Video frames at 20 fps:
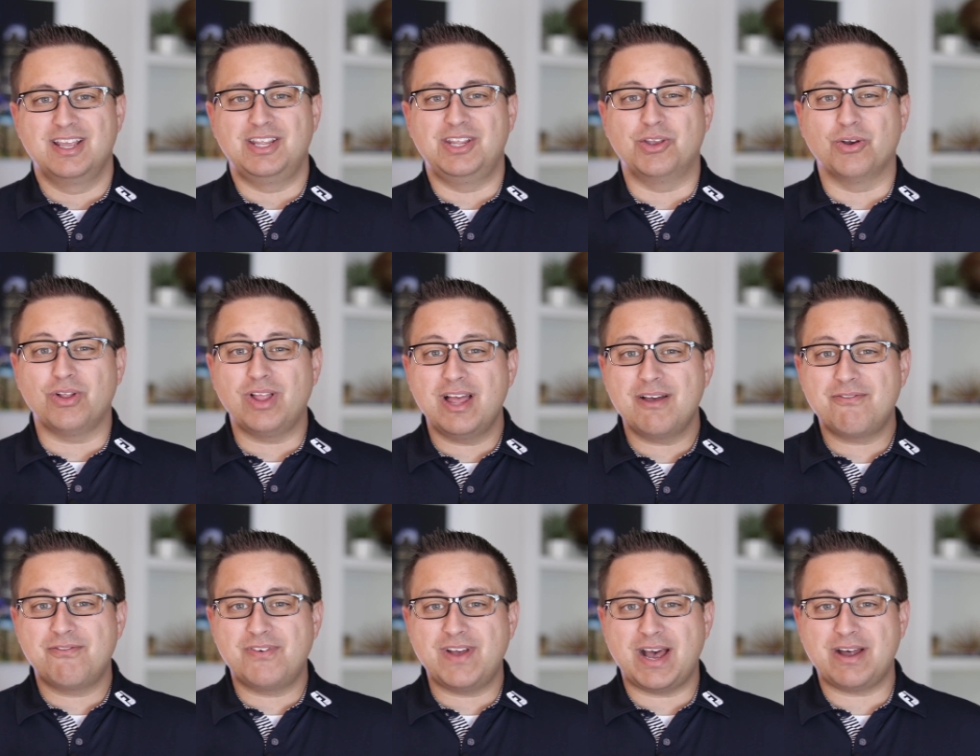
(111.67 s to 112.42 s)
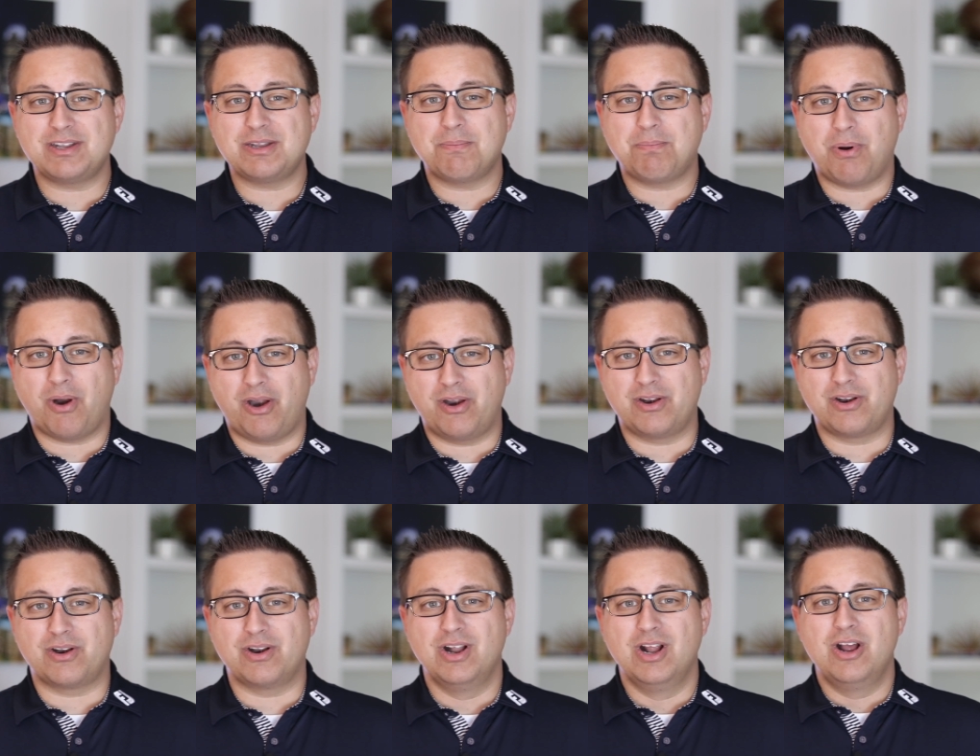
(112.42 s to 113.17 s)
you'll have found a
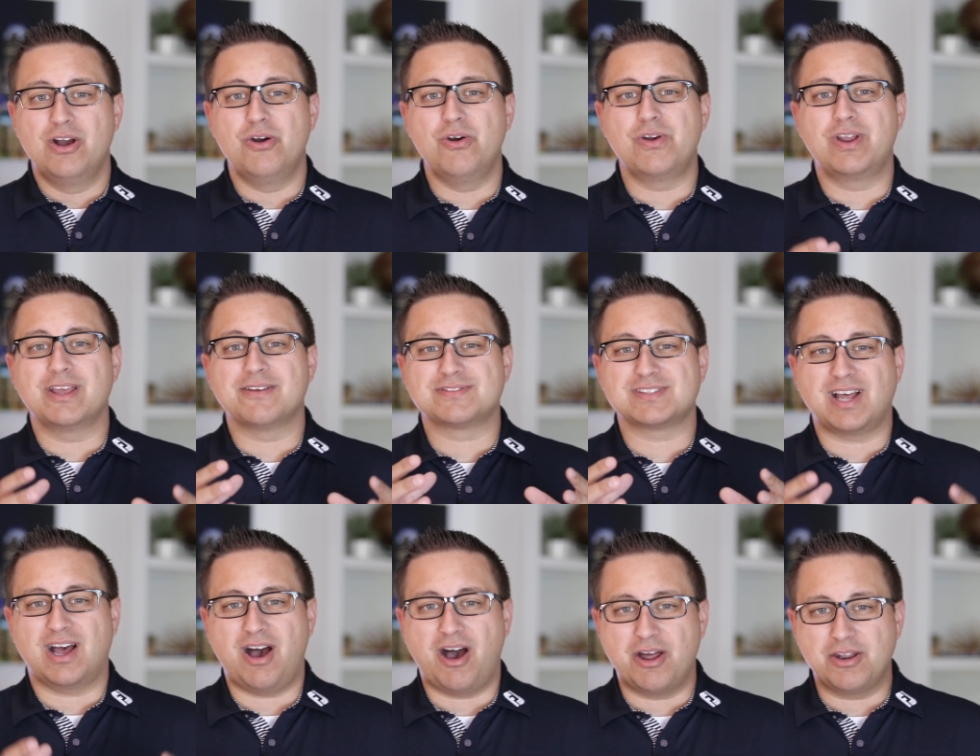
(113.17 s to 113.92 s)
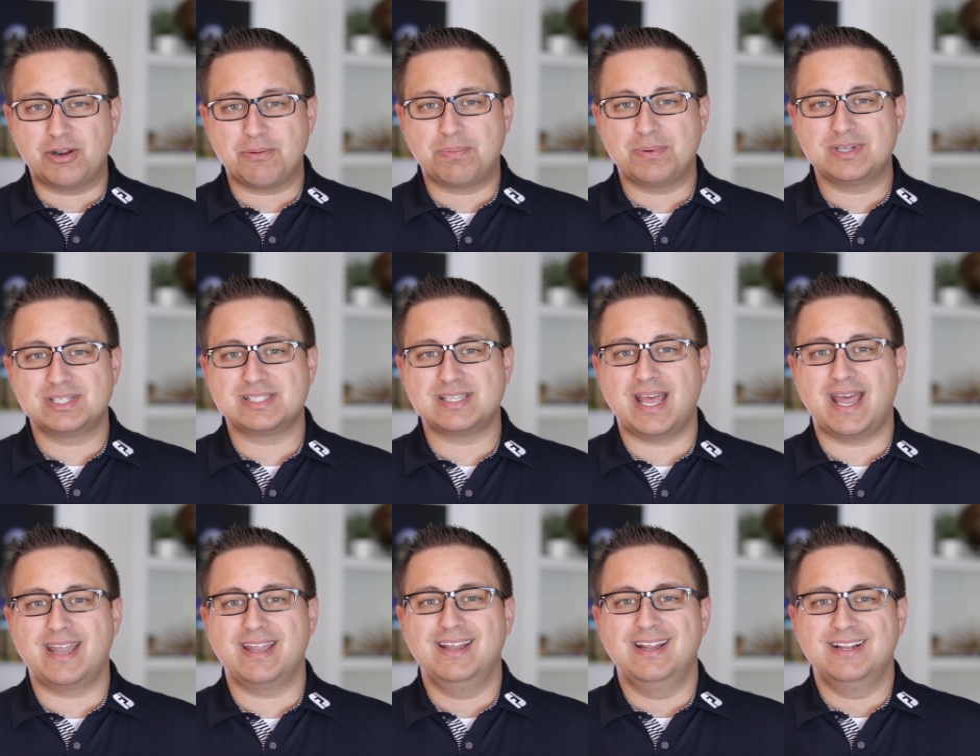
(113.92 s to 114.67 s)
partner who gives
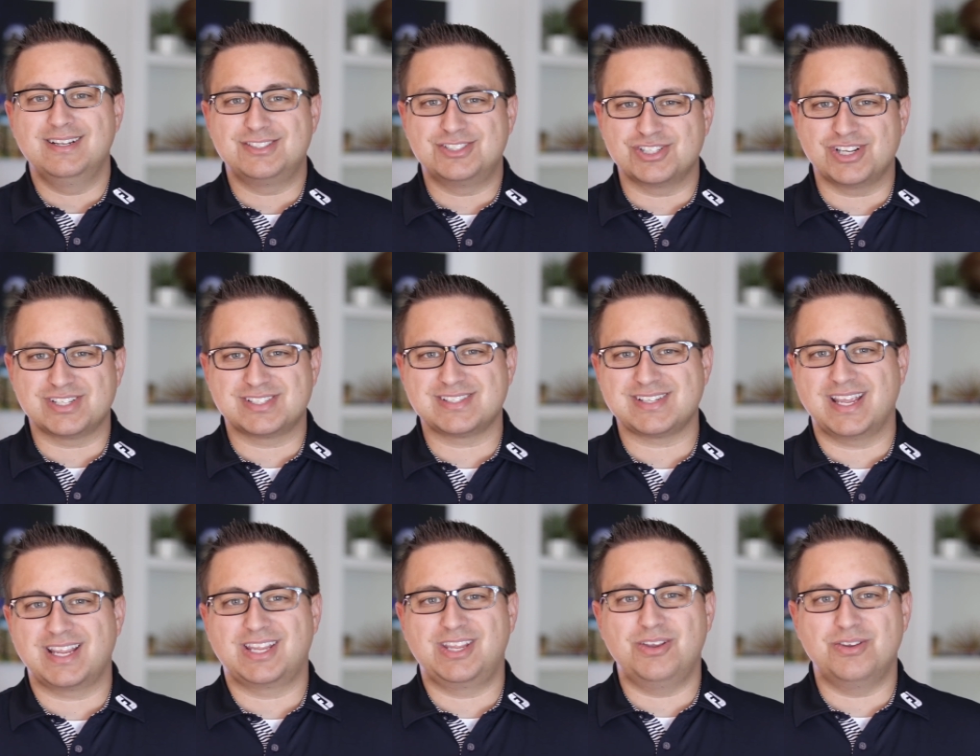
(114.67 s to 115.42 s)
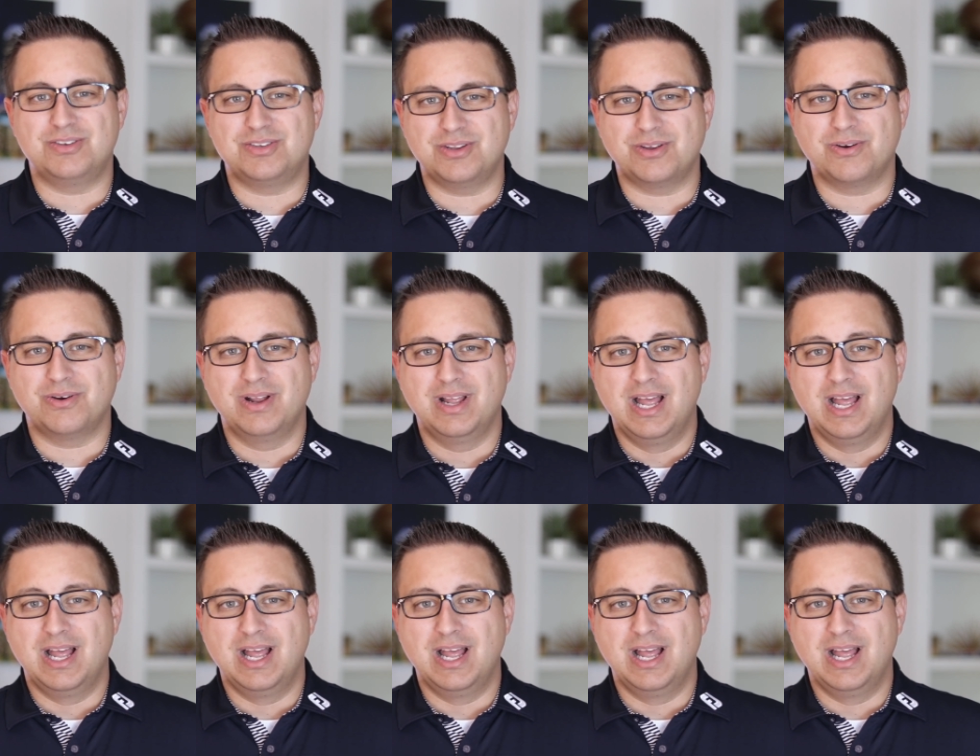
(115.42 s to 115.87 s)
100% just like you do.